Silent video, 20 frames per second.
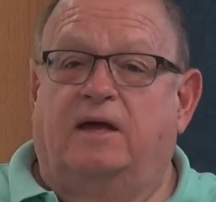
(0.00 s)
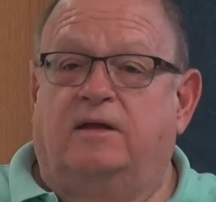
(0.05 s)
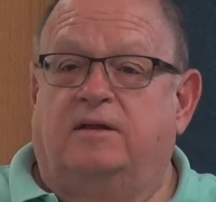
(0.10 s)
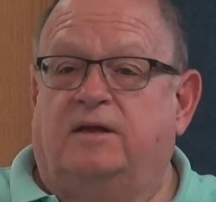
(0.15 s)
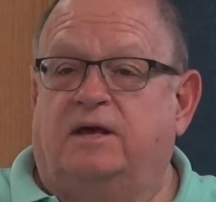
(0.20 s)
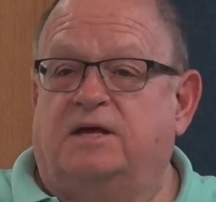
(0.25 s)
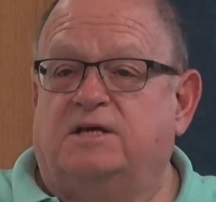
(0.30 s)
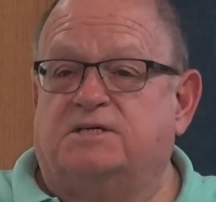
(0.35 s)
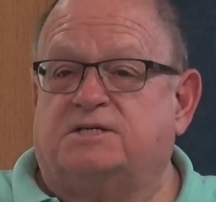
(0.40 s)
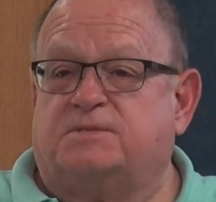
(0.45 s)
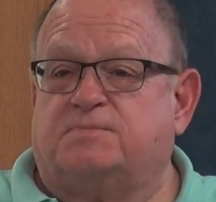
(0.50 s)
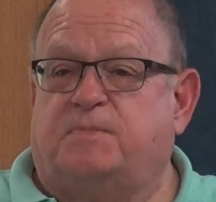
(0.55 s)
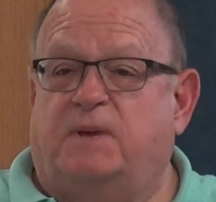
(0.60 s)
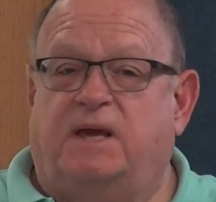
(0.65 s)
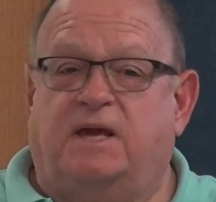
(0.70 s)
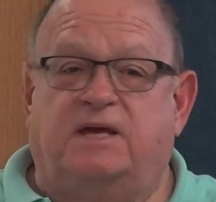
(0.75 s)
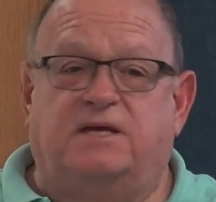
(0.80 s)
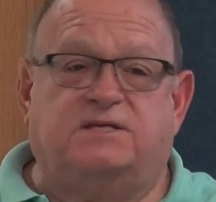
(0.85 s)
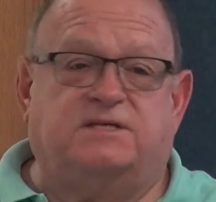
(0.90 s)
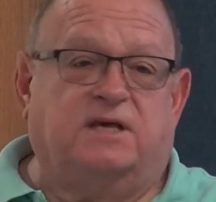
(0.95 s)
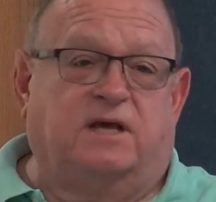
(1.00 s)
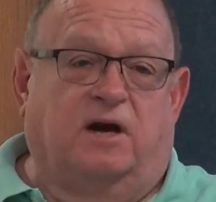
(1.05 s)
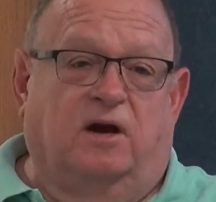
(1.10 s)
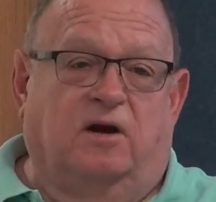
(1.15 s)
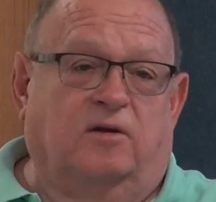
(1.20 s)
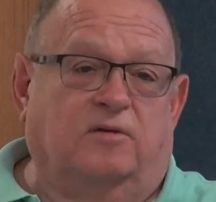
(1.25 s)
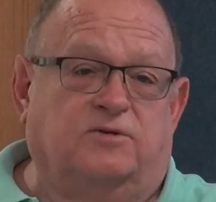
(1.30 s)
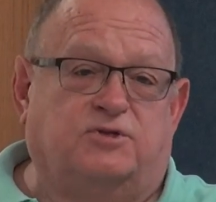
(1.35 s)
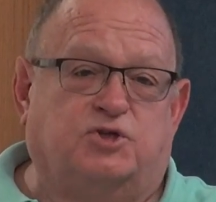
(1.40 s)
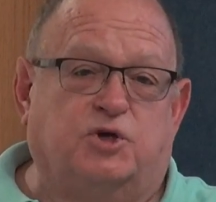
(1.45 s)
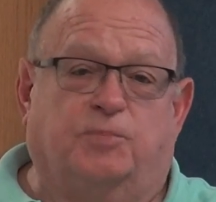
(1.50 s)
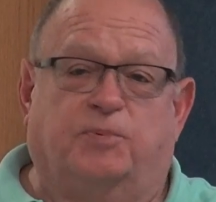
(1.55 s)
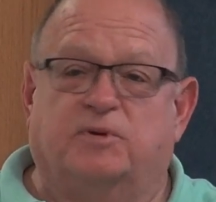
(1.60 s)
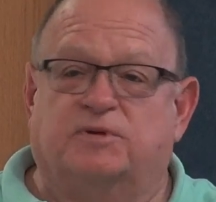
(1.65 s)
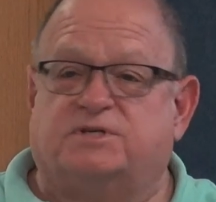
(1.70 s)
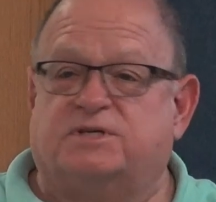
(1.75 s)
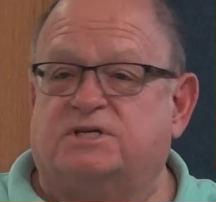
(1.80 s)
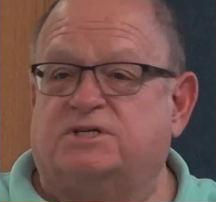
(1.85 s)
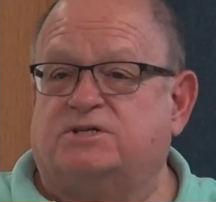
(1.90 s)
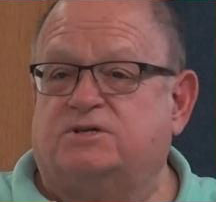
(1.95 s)
these bees that are super
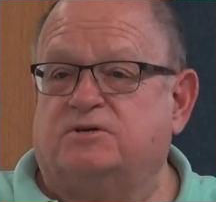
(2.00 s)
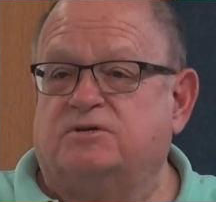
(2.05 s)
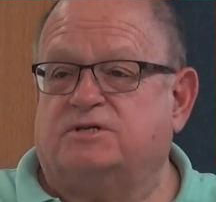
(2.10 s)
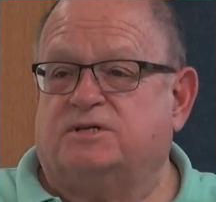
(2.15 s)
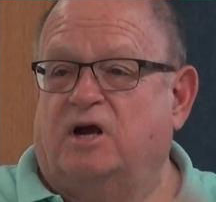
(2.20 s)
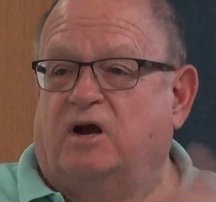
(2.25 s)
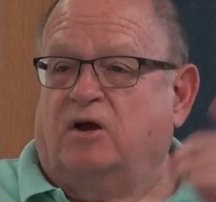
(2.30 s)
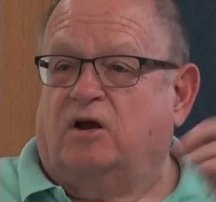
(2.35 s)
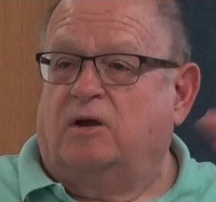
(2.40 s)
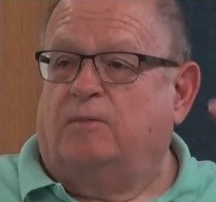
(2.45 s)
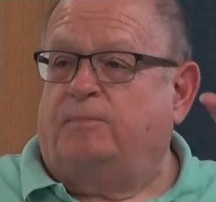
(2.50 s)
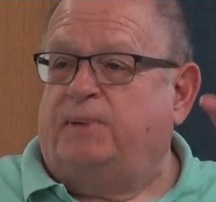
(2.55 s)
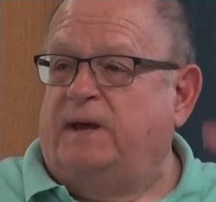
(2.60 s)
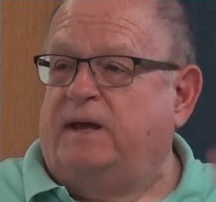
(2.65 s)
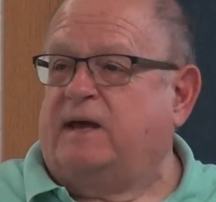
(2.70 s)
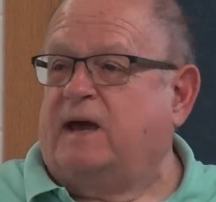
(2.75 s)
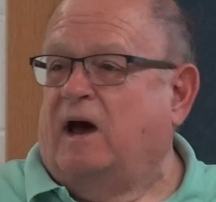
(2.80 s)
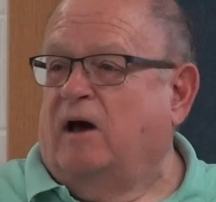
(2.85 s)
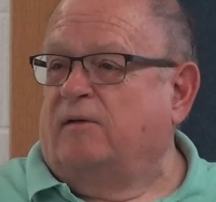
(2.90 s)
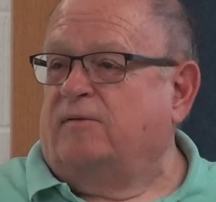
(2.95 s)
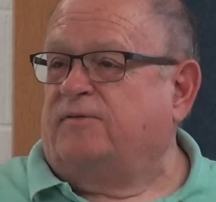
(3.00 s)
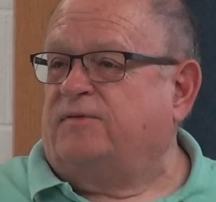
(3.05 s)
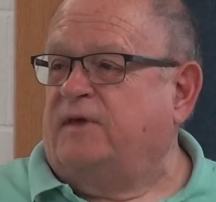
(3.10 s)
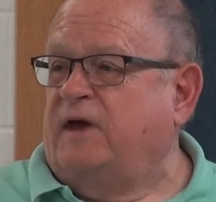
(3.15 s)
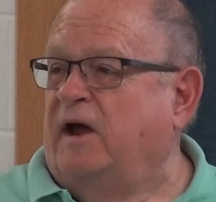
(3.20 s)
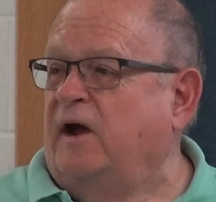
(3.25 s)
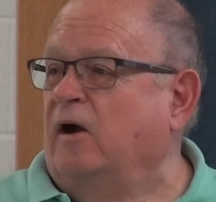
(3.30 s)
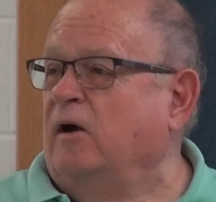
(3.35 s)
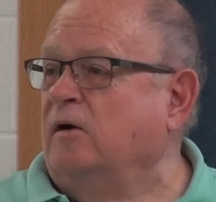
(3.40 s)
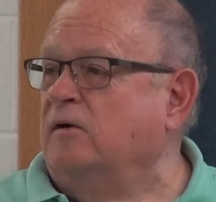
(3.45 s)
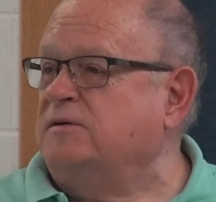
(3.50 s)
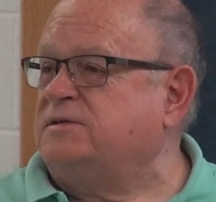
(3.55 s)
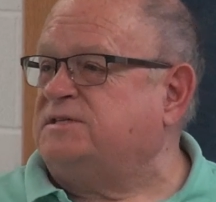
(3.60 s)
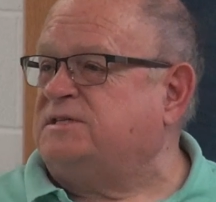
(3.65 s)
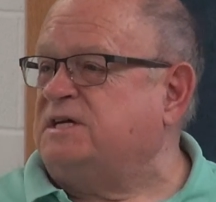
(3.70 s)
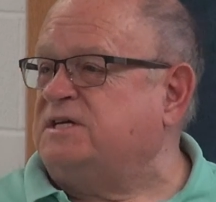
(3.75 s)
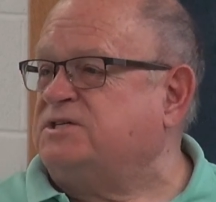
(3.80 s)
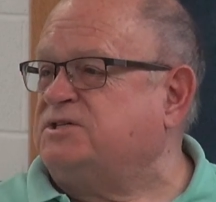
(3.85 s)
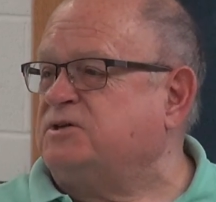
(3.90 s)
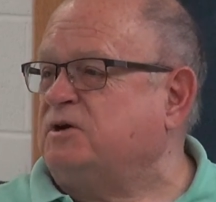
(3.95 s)
sisters, they're going to pick out their
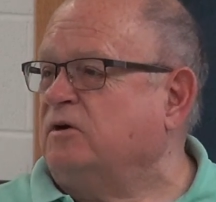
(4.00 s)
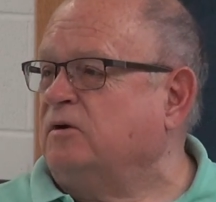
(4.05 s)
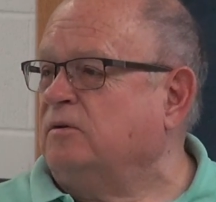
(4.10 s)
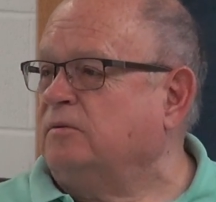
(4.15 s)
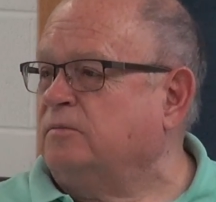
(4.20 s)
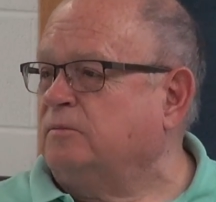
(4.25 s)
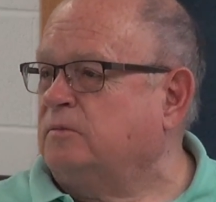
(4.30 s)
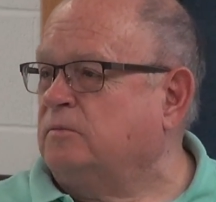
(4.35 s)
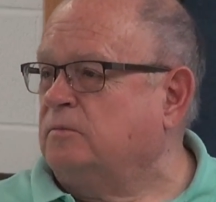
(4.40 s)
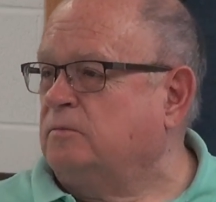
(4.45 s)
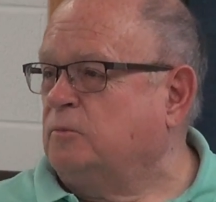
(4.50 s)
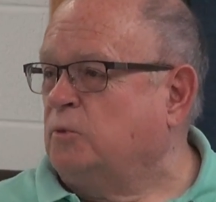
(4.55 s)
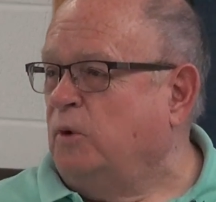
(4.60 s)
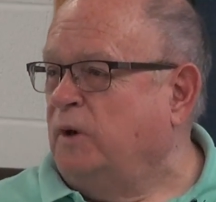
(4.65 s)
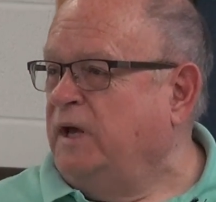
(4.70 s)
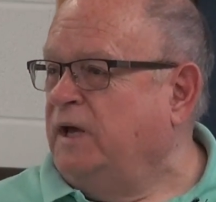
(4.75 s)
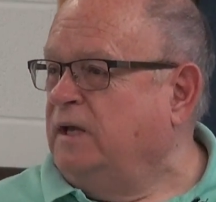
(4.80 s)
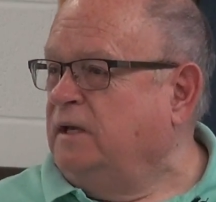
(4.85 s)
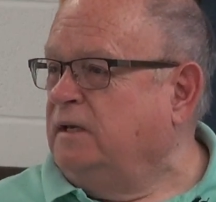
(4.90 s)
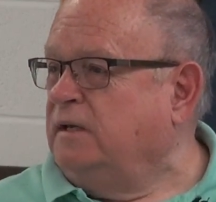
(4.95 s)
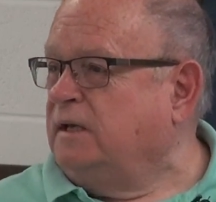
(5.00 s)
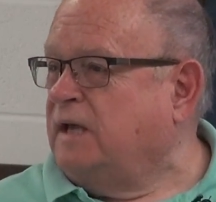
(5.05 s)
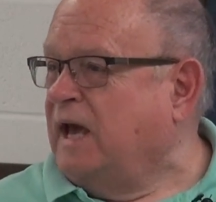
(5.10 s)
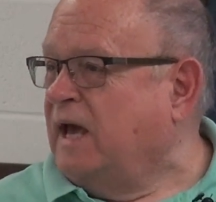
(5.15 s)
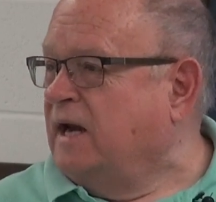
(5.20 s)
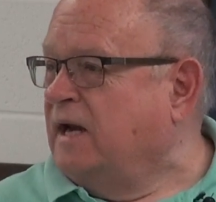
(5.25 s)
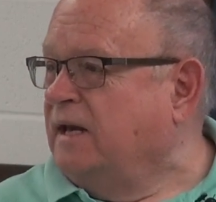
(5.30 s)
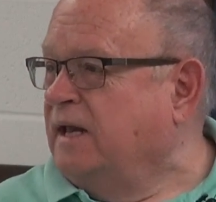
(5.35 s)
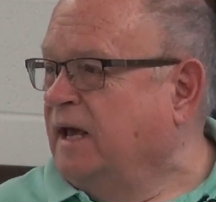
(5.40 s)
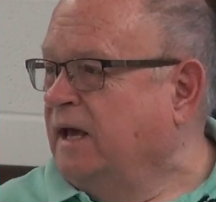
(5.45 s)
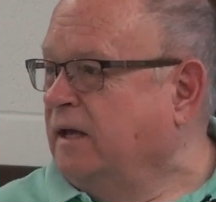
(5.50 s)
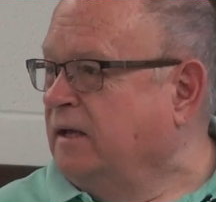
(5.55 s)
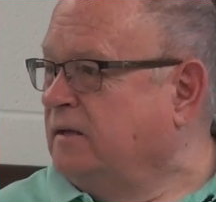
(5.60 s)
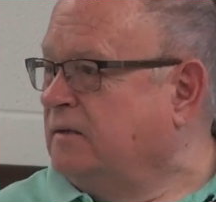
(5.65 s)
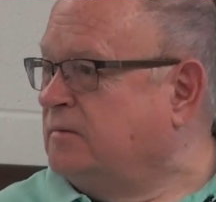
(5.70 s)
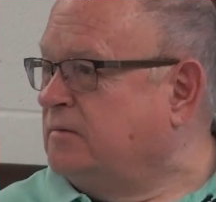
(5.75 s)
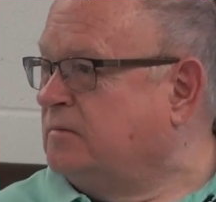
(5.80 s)
sister queen candidate.